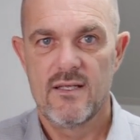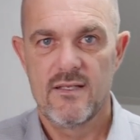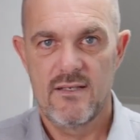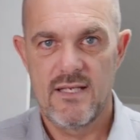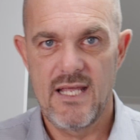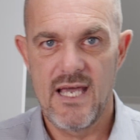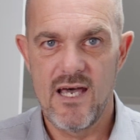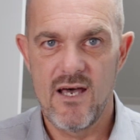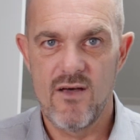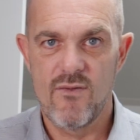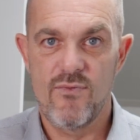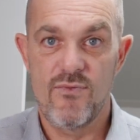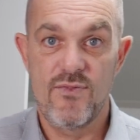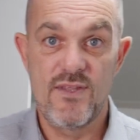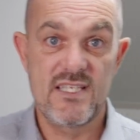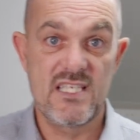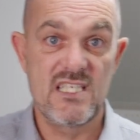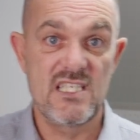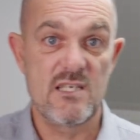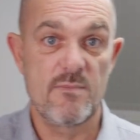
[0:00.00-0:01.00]
Now,
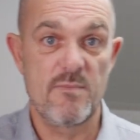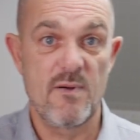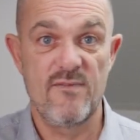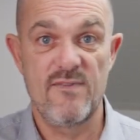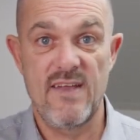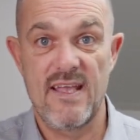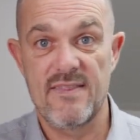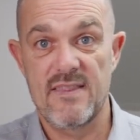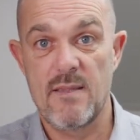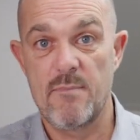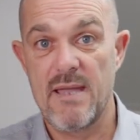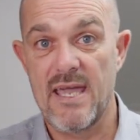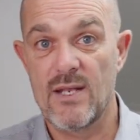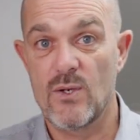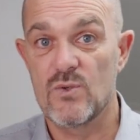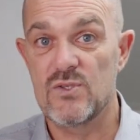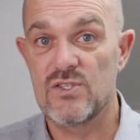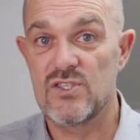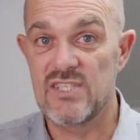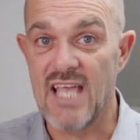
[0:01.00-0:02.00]
this is to prevent the
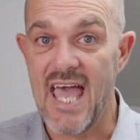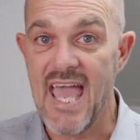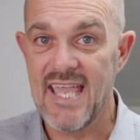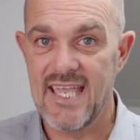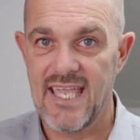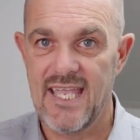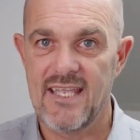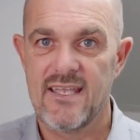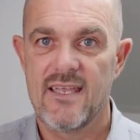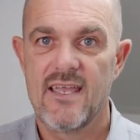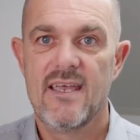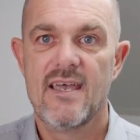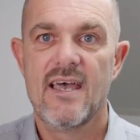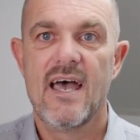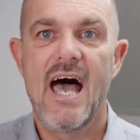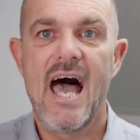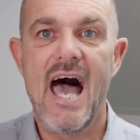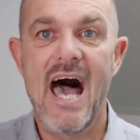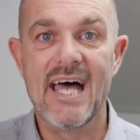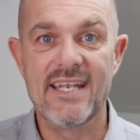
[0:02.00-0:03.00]
panel sagging
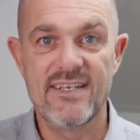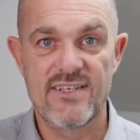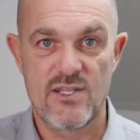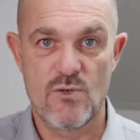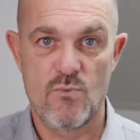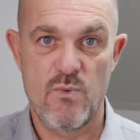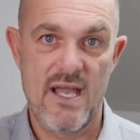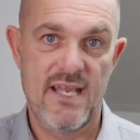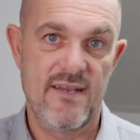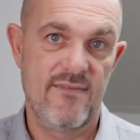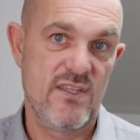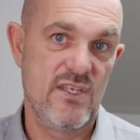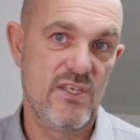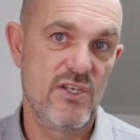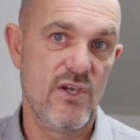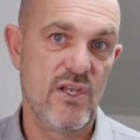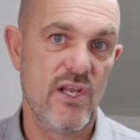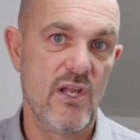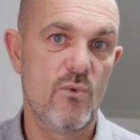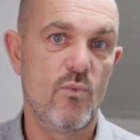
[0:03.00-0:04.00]
under the weight of the
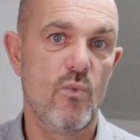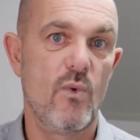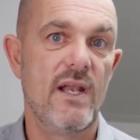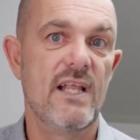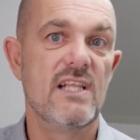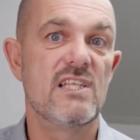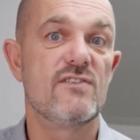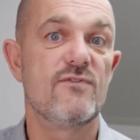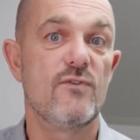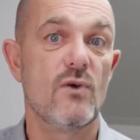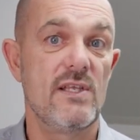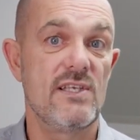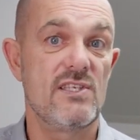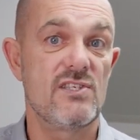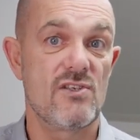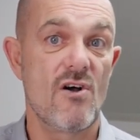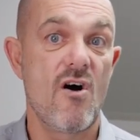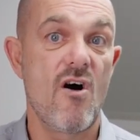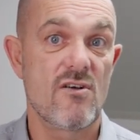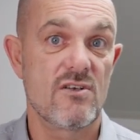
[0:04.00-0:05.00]
unit when it's fully
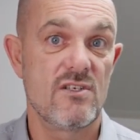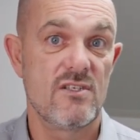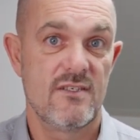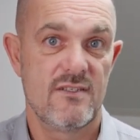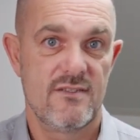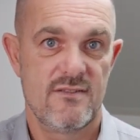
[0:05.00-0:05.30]
stocked.